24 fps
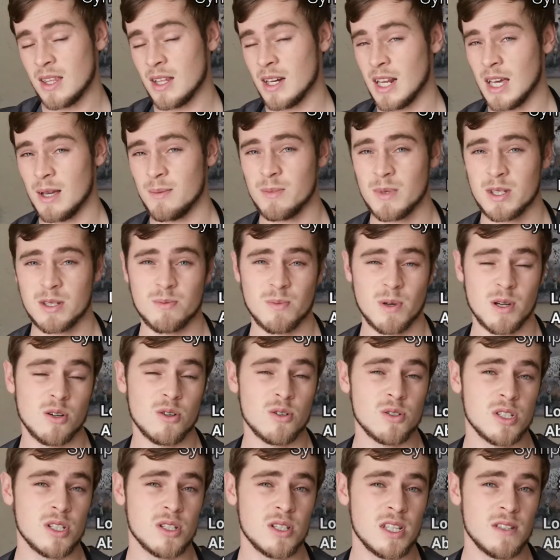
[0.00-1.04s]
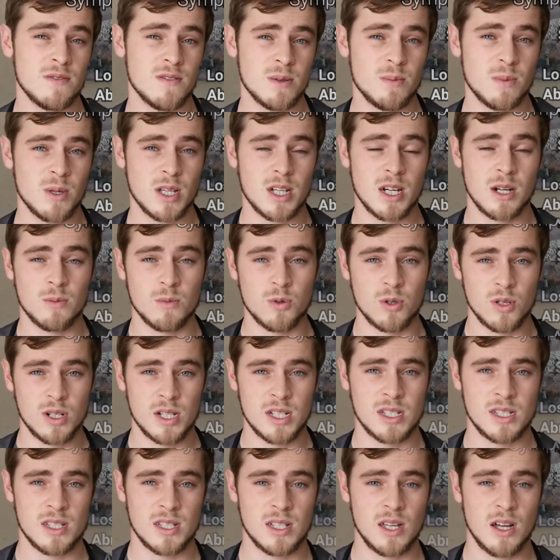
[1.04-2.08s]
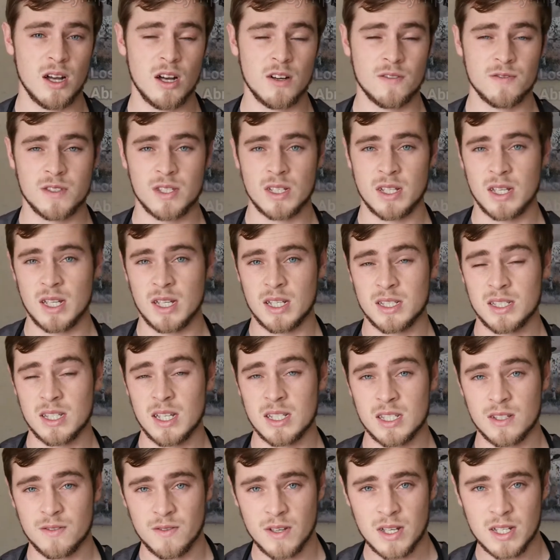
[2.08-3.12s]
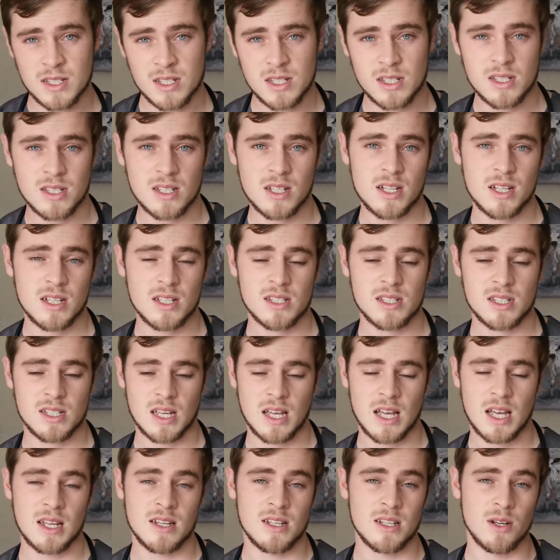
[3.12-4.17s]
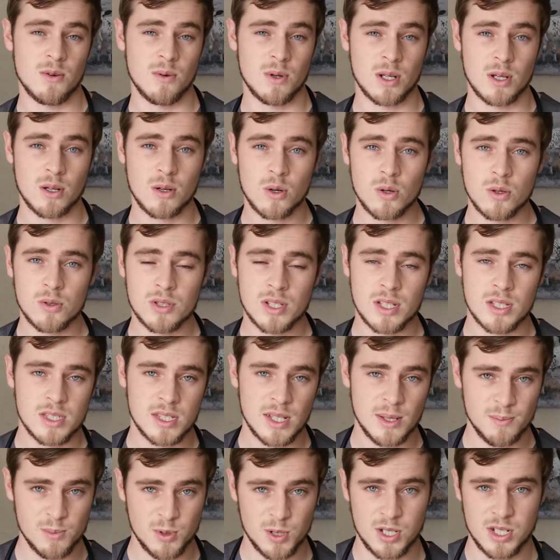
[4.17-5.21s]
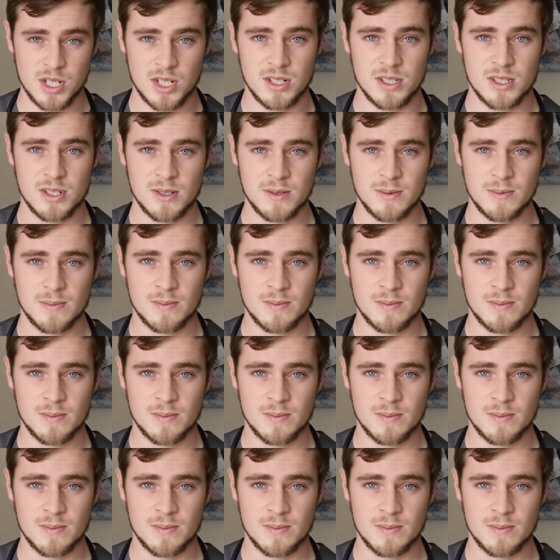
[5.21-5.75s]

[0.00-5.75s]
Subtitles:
The lameness may also even become worse after excessive exercise and during cold temperatures.